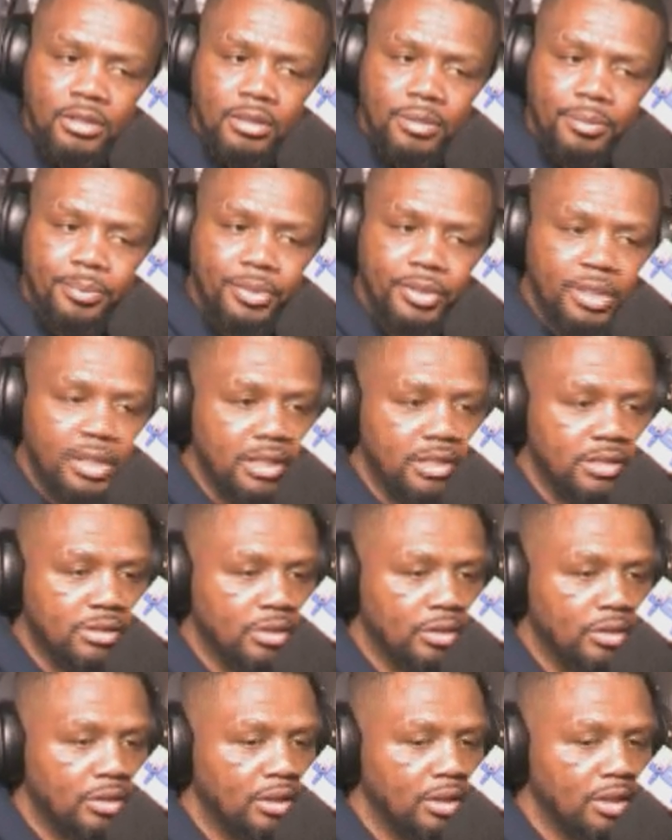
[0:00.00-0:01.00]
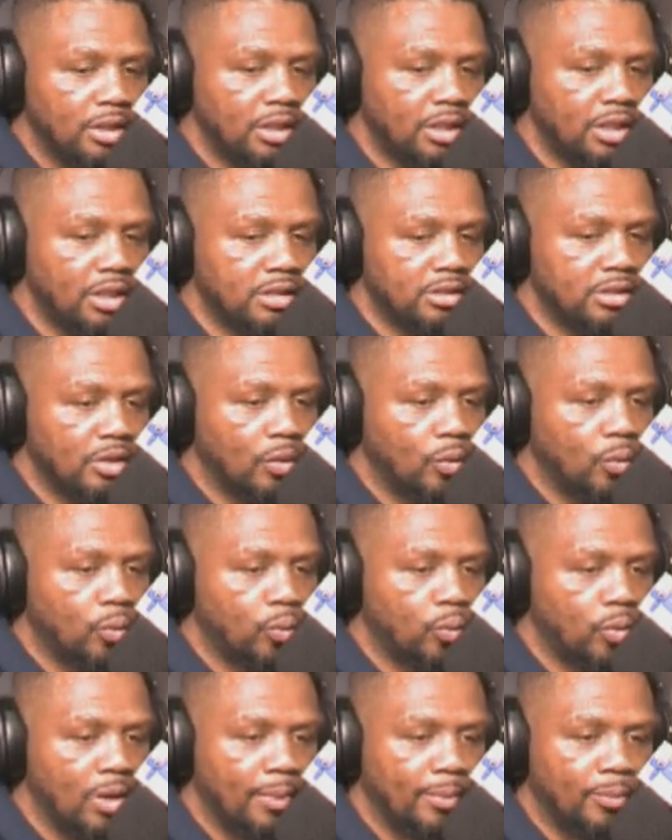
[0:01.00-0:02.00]
But he's a
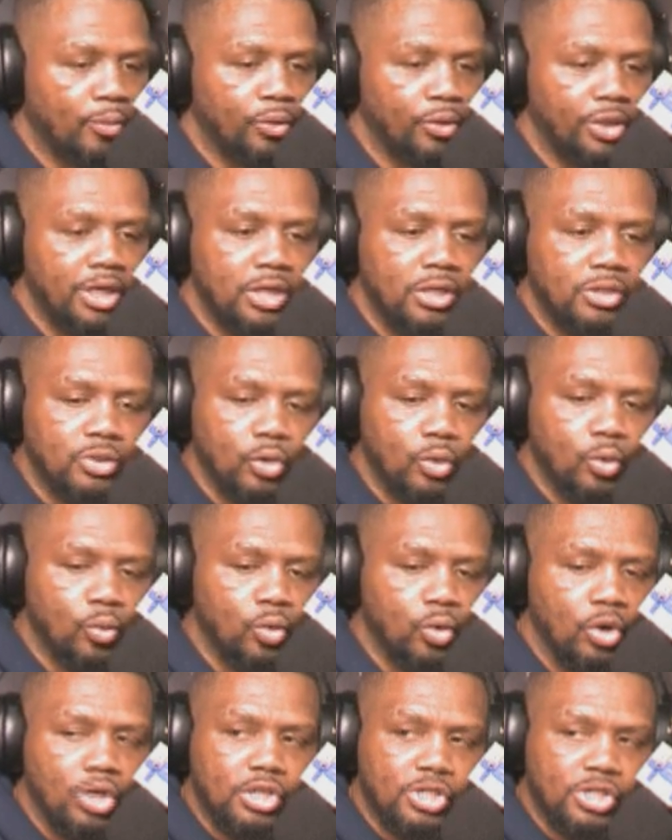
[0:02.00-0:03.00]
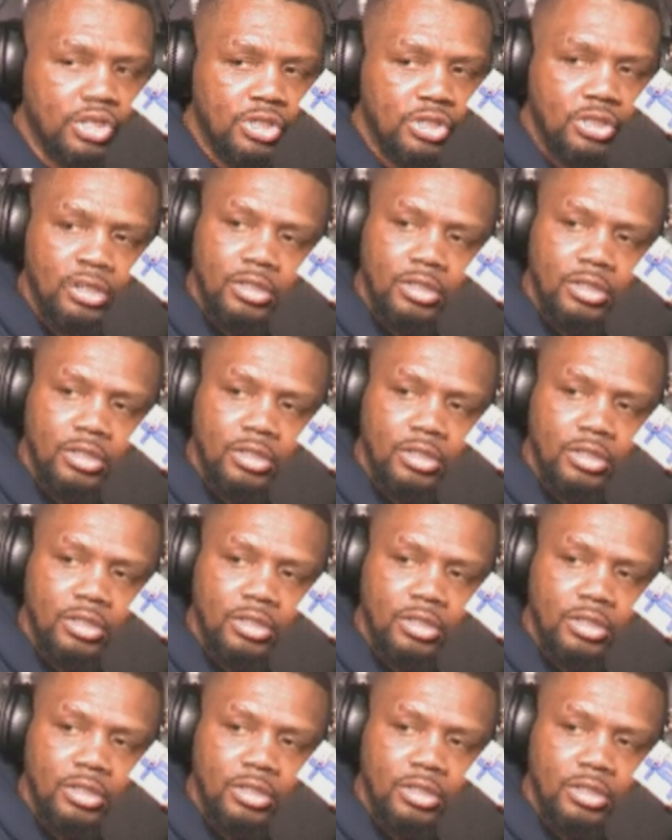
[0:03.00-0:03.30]
whip weasel wuss